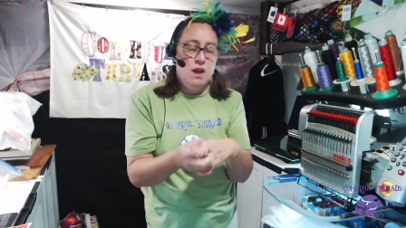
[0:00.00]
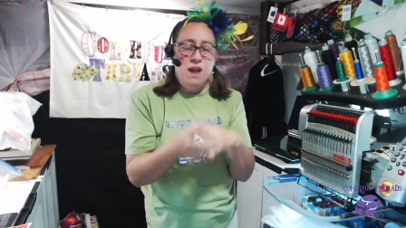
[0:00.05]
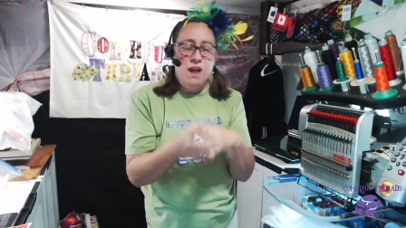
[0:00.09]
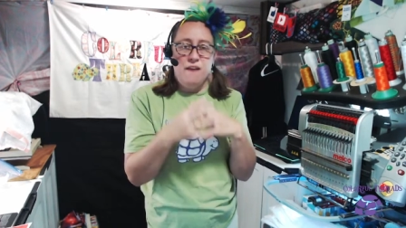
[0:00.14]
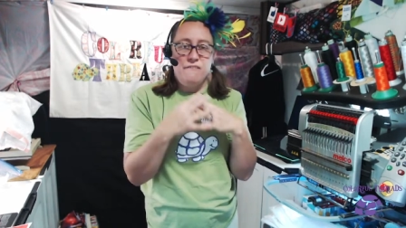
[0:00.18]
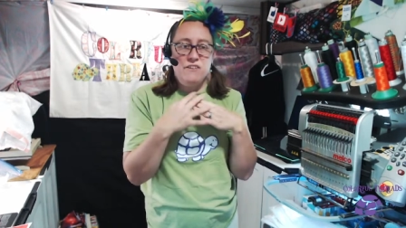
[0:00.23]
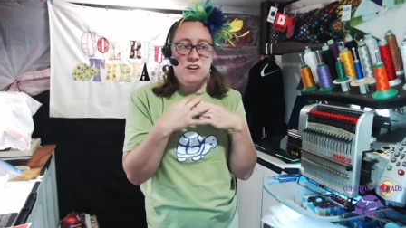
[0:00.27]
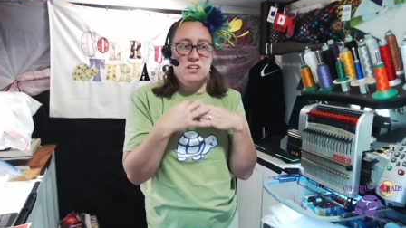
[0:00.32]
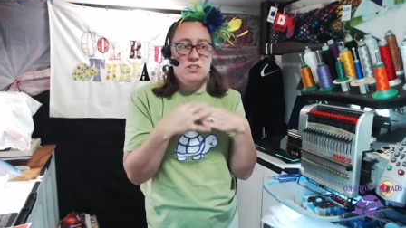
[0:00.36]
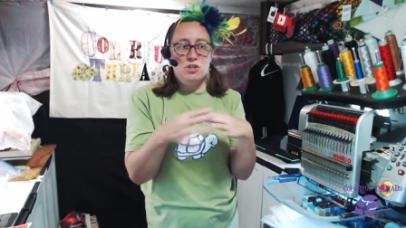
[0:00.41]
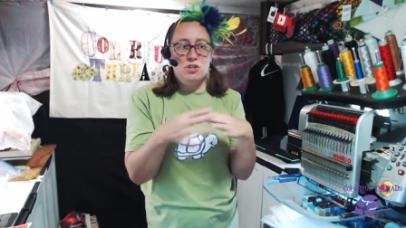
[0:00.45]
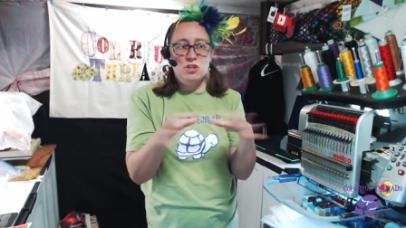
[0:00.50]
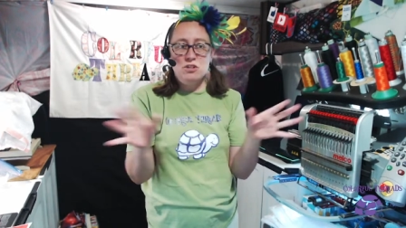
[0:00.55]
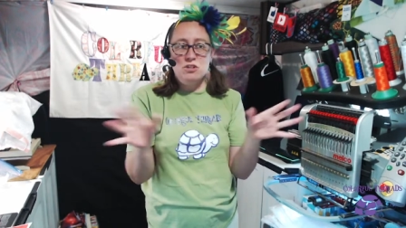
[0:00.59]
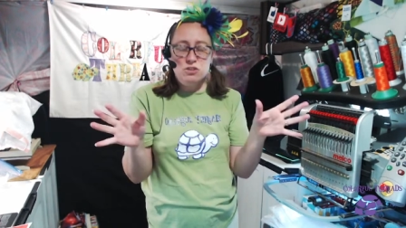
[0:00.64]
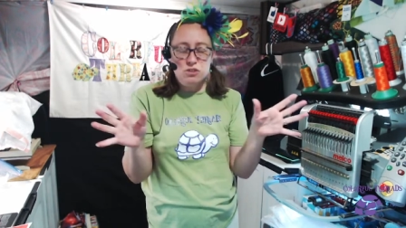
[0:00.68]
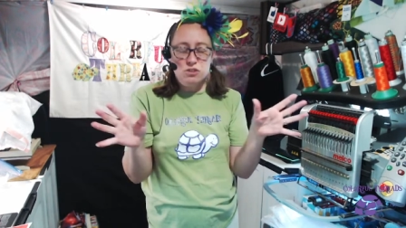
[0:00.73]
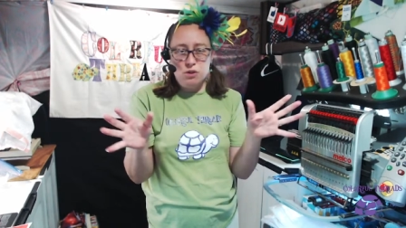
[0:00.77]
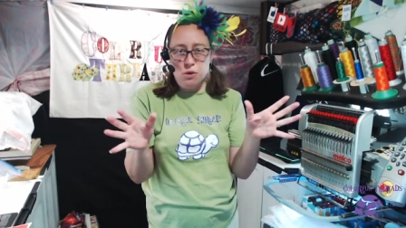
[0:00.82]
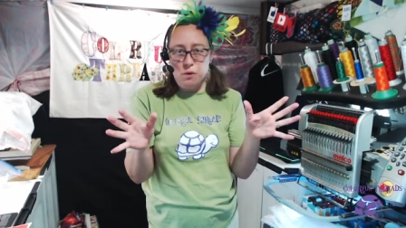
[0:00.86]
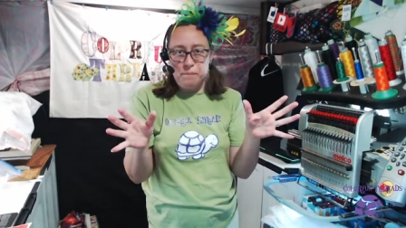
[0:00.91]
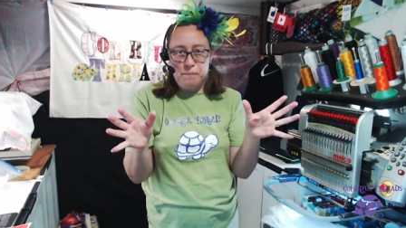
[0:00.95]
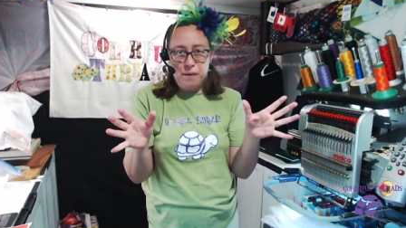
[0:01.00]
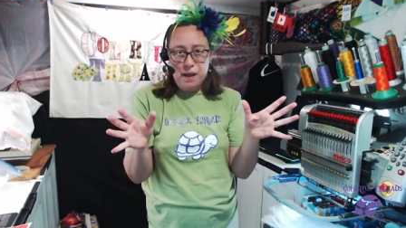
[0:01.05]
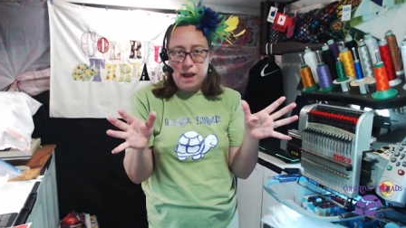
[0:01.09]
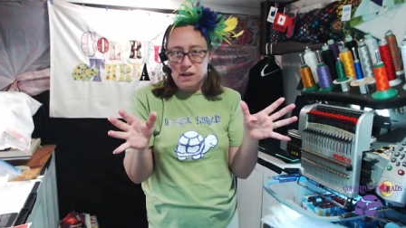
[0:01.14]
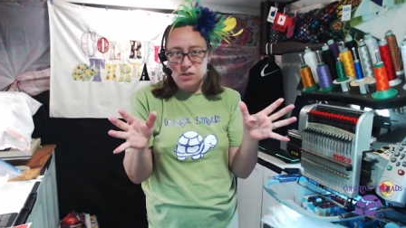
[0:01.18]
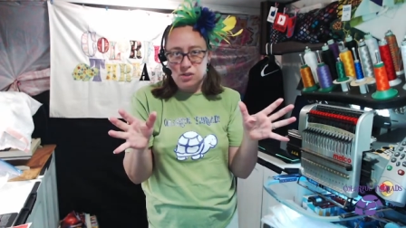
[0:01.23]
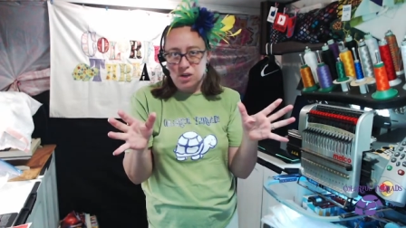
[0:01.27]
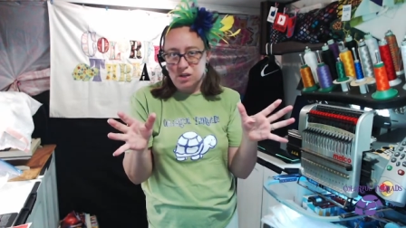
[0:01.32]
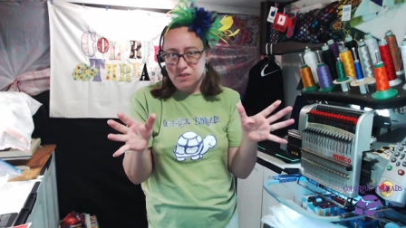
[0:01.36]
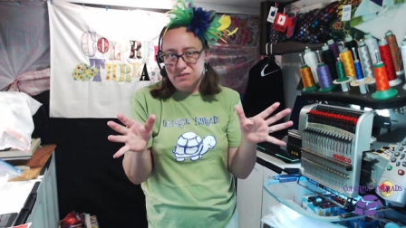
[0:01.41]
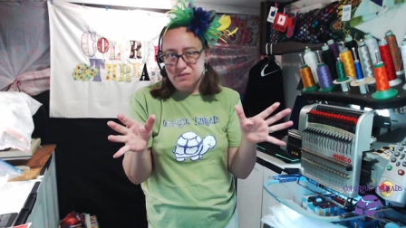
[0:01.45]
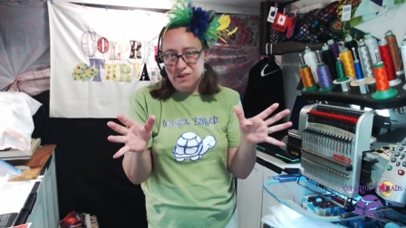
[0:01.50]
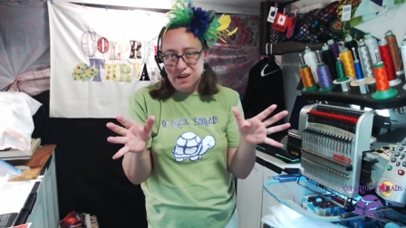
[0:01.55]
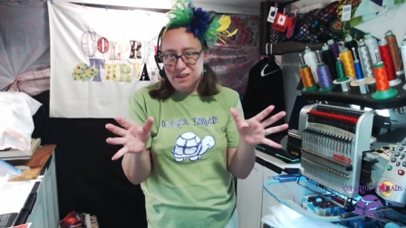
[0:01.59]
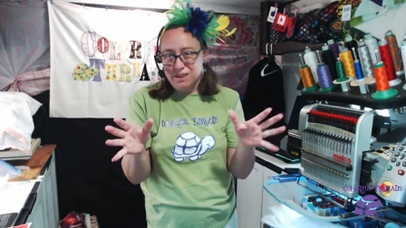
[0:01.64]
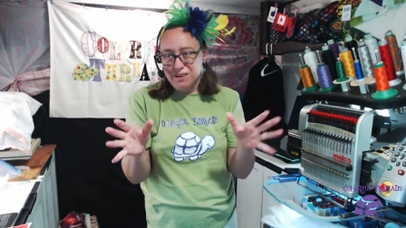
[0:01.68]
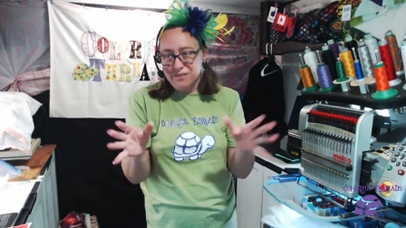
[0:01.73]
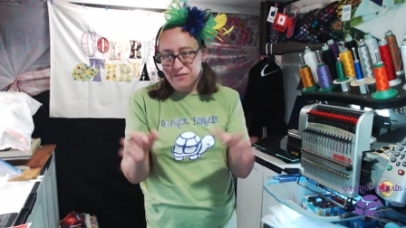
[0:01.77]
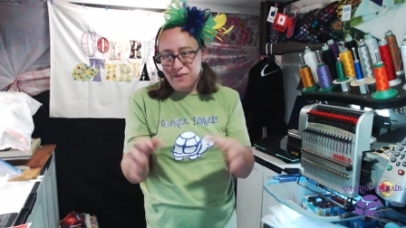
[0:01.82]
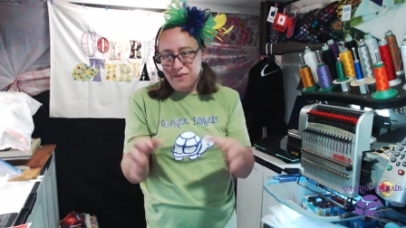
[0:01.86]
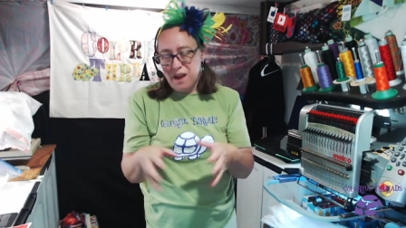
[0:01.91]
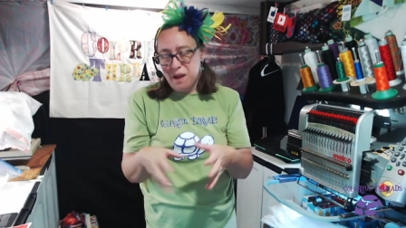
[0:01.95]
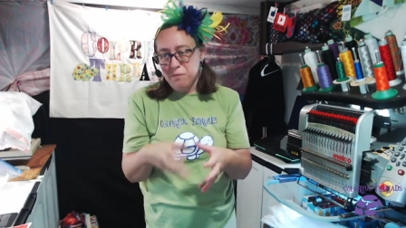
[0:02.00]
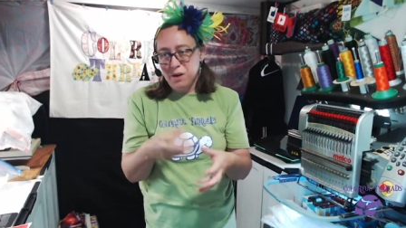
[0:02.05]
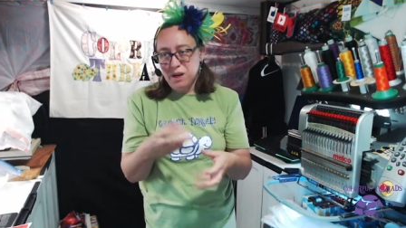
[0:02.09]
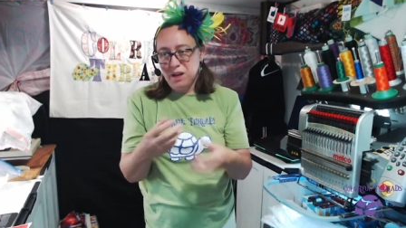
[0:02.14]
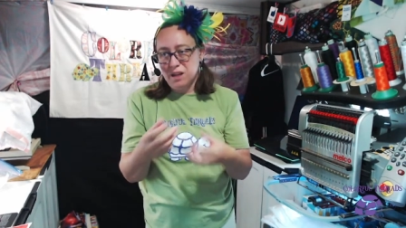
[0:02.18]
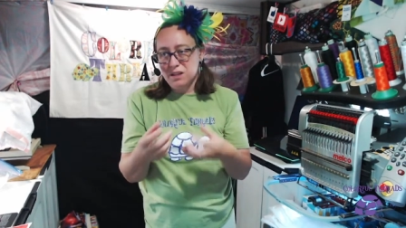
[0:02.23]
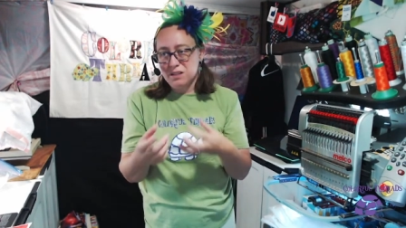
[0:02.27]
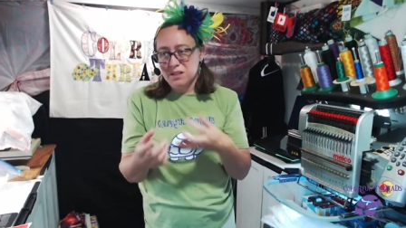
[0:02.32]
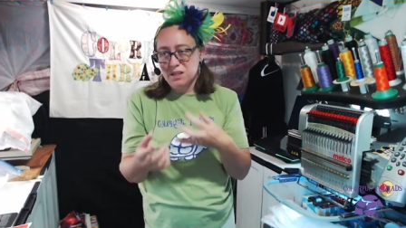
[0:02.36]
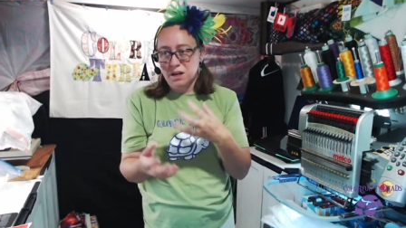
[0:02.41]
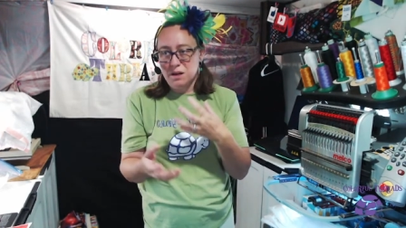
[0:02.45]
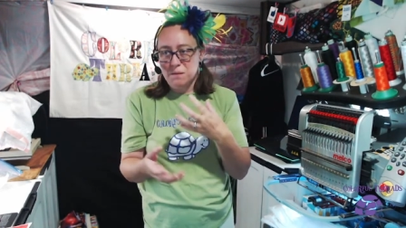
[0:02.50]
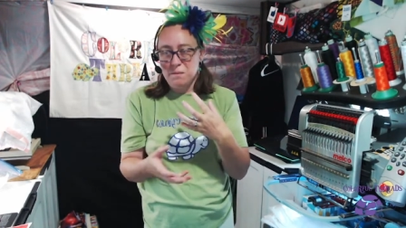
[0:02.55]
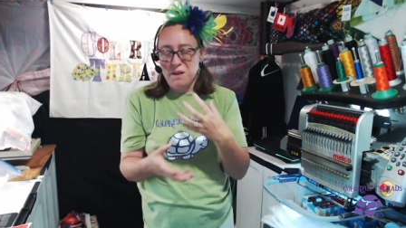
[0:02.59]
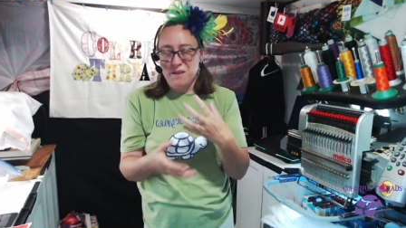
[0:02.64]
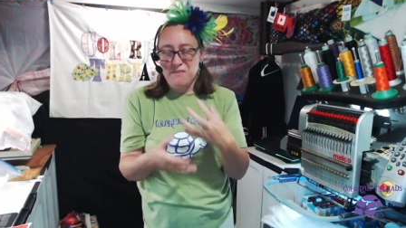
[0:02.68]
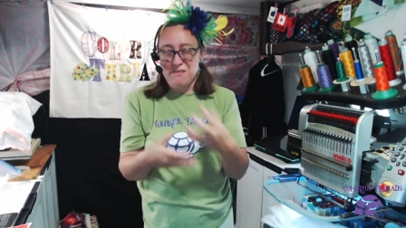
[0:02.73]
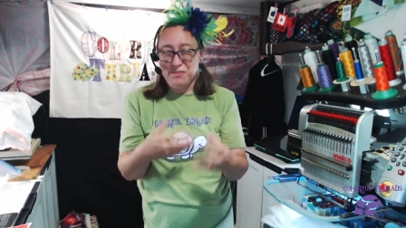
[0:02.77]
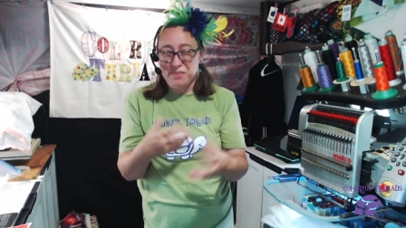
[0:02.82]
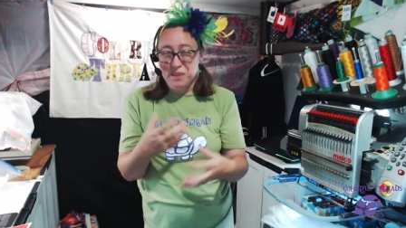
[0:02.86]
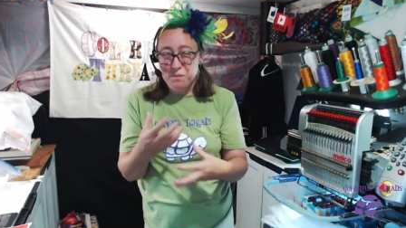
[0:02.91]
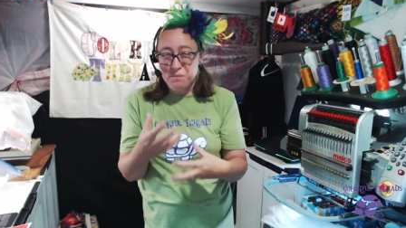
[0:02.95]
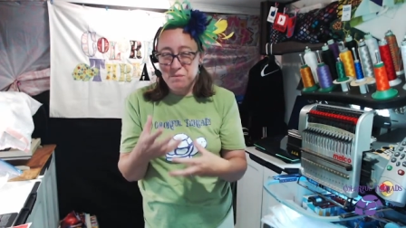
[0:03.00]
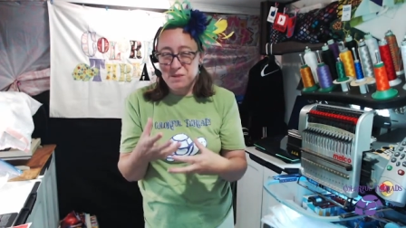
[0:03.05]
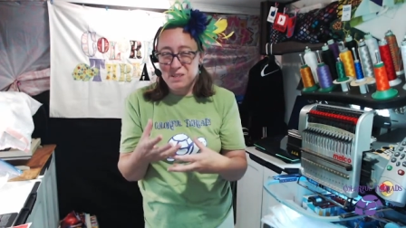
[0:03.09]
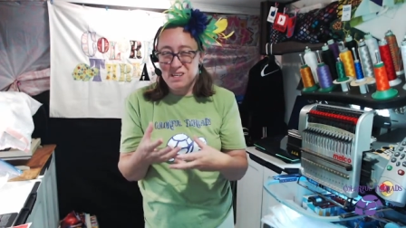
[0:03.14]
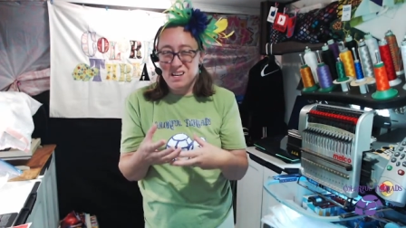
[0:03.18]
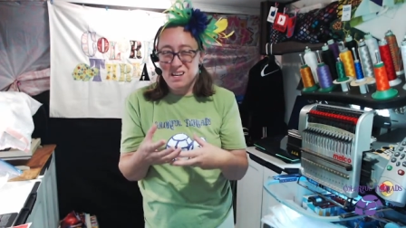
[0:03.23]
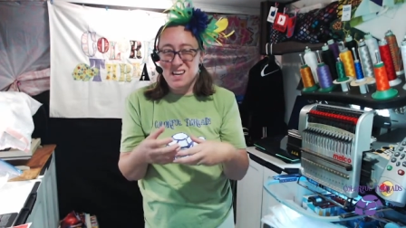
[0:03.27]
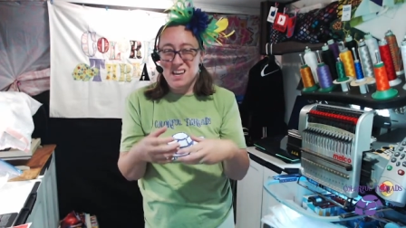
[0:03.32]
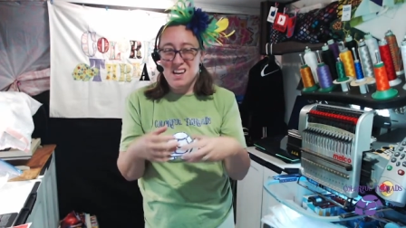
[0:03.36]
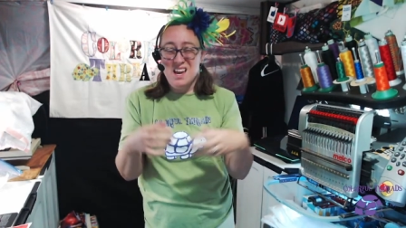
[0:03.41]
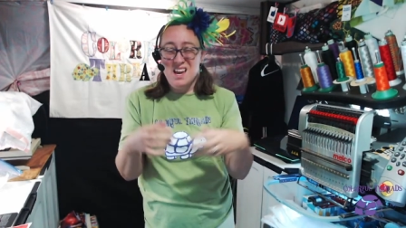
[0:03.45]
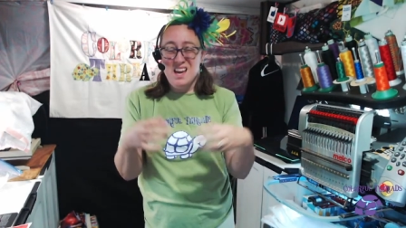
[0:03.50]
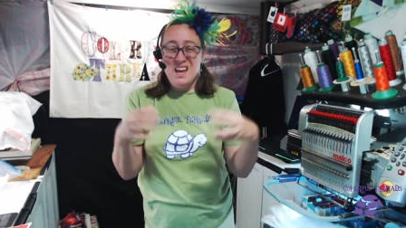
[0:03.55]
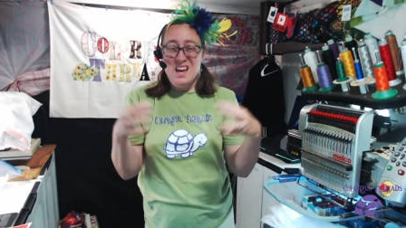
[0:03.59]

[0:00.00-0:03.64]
If I just sew a patch on regular fabric, it's going to be flimsy,